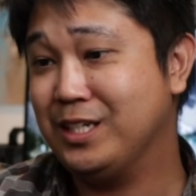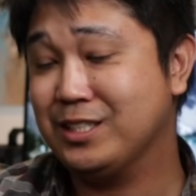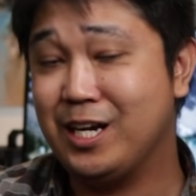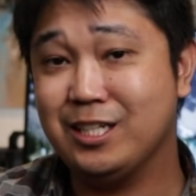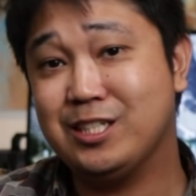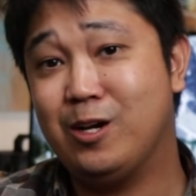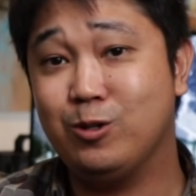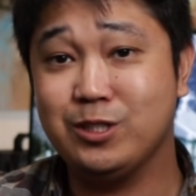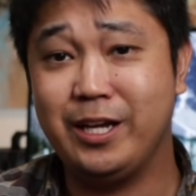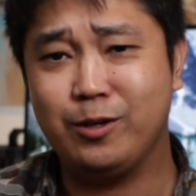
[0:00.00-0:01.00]
things that I saw
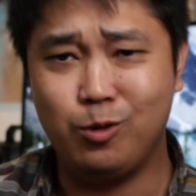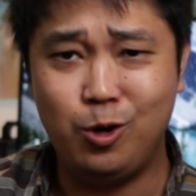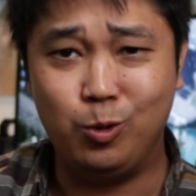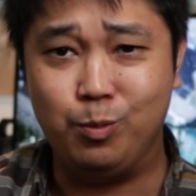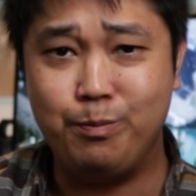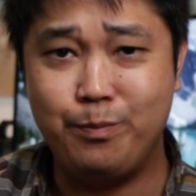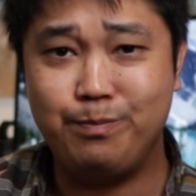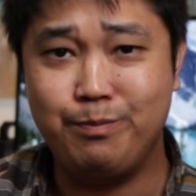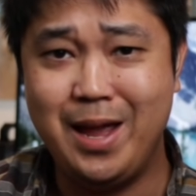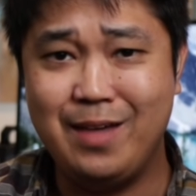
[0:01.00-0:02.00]
was like, oh
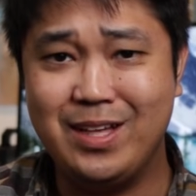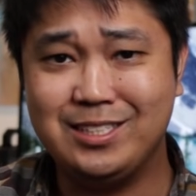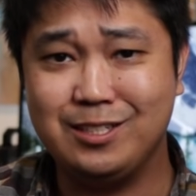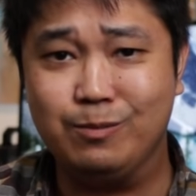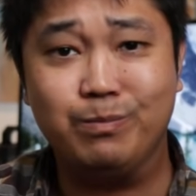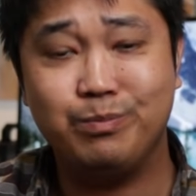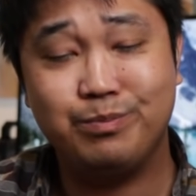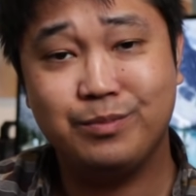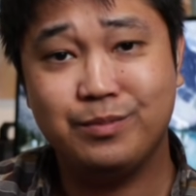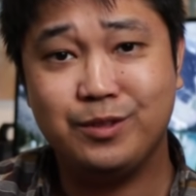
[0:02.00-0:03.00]
man, that's a
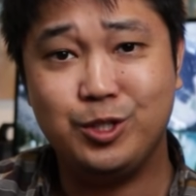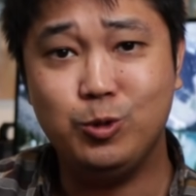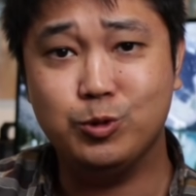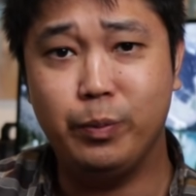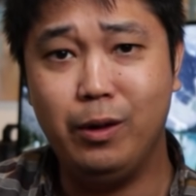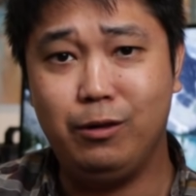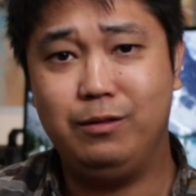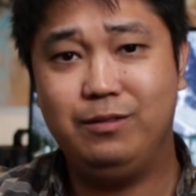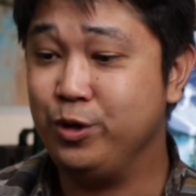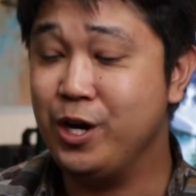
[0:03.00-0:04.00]
huge bolt.
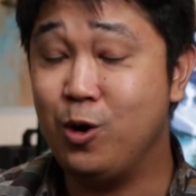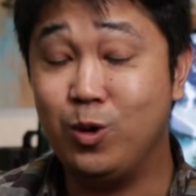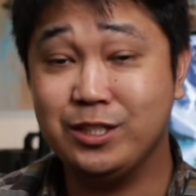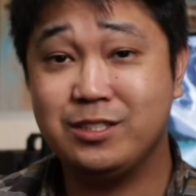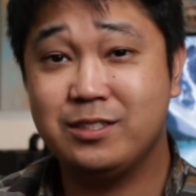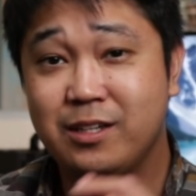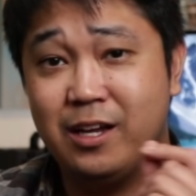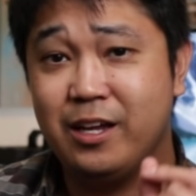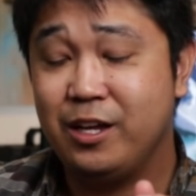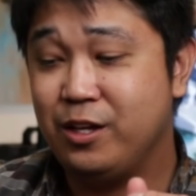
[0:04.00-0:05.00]
You know, once
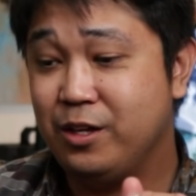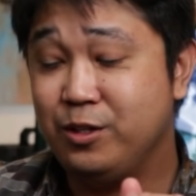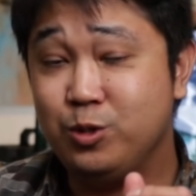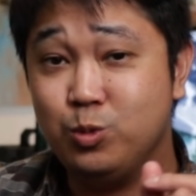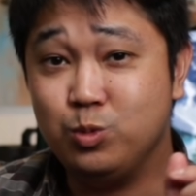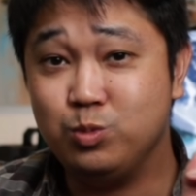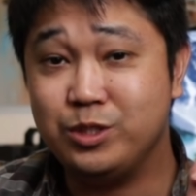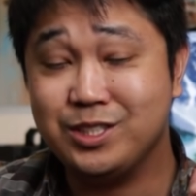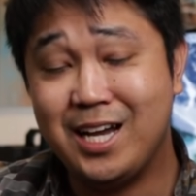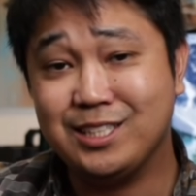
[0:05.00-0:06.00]
you
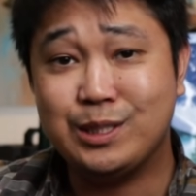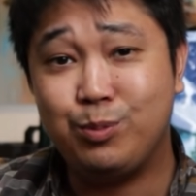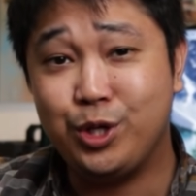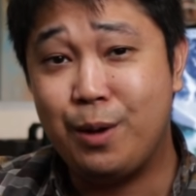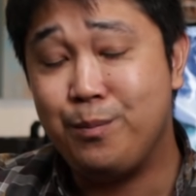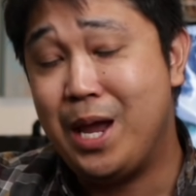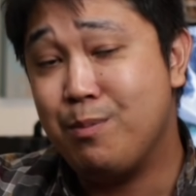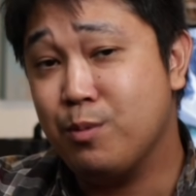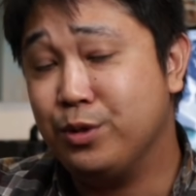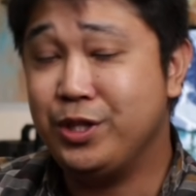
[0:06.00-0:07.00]
design something on
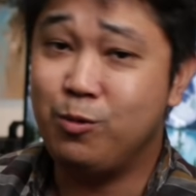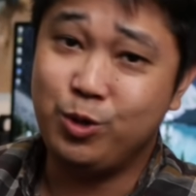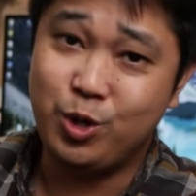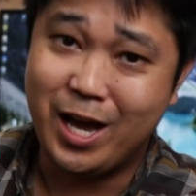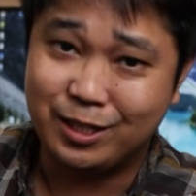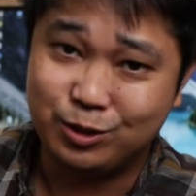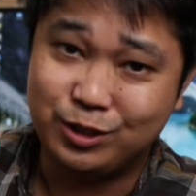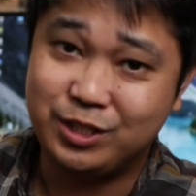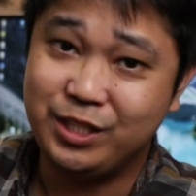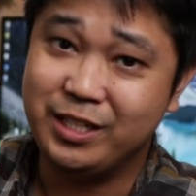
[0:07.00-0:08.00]
paper, but then when you
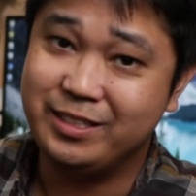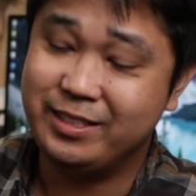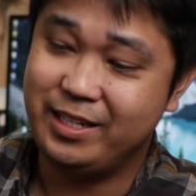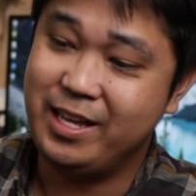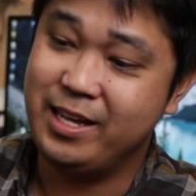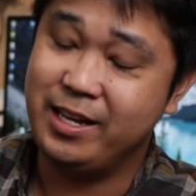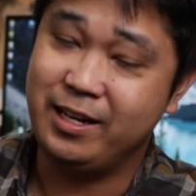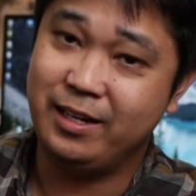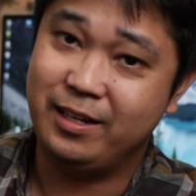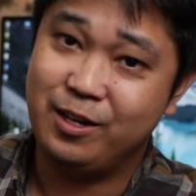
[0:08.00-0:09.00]
actually see it
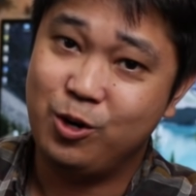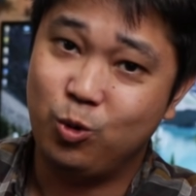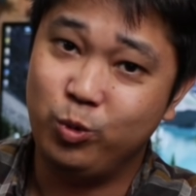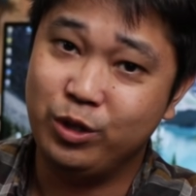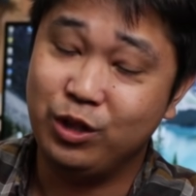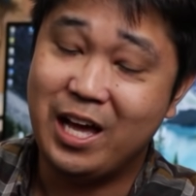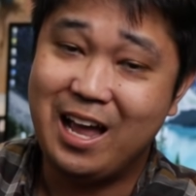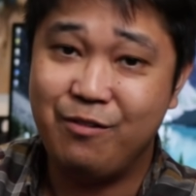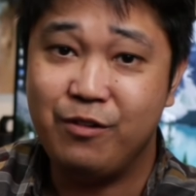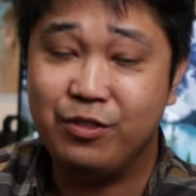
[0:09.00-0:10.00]
in real
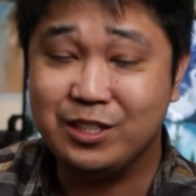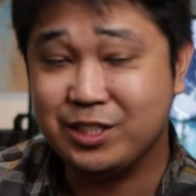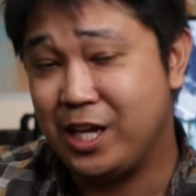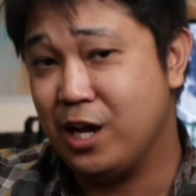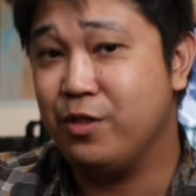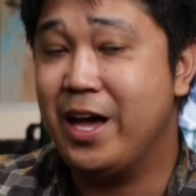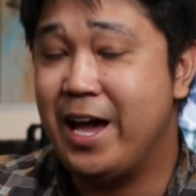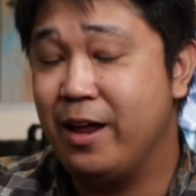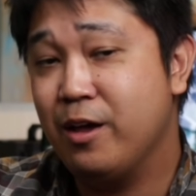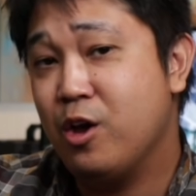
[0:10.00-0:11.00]
life and the scale
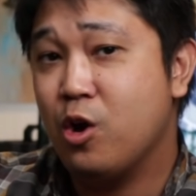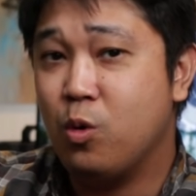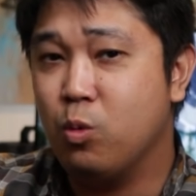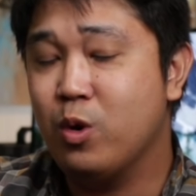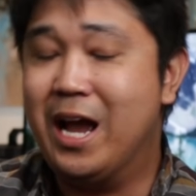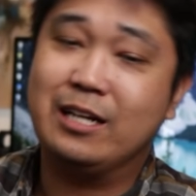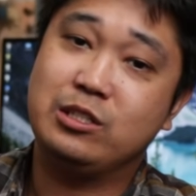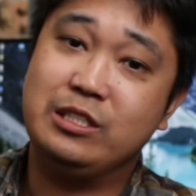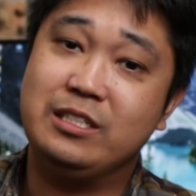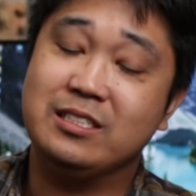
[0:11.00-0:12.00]
that we're
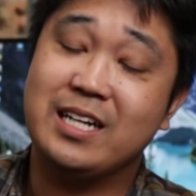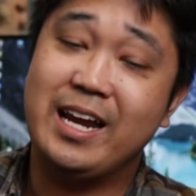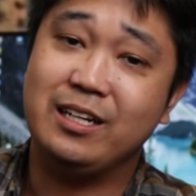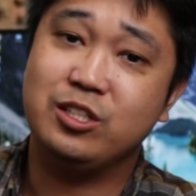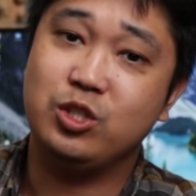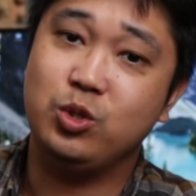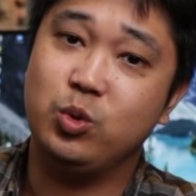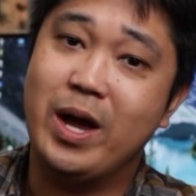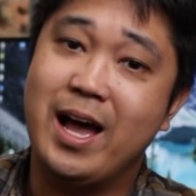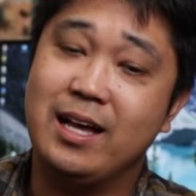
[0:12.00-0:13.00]
actually designing
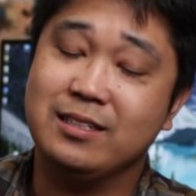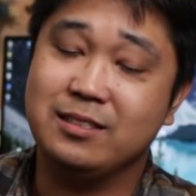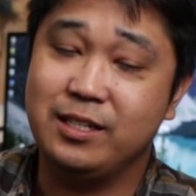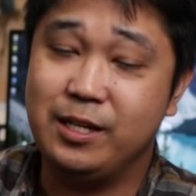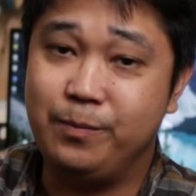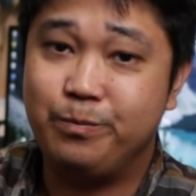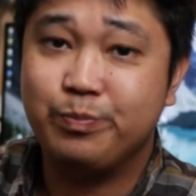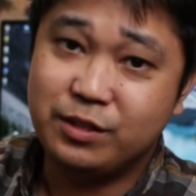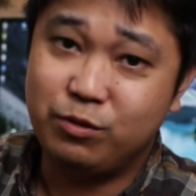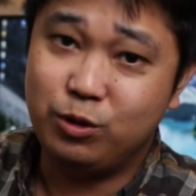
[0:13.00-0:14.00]
to as um,
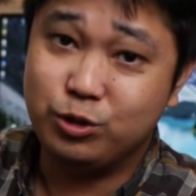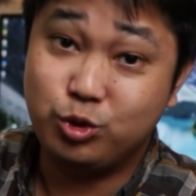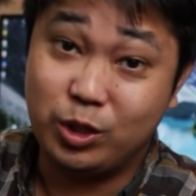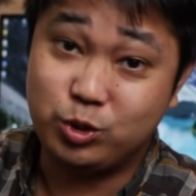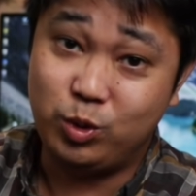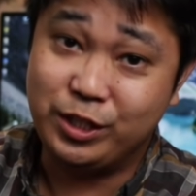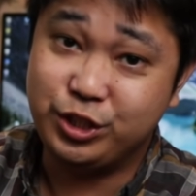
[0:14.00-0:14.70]
civil structural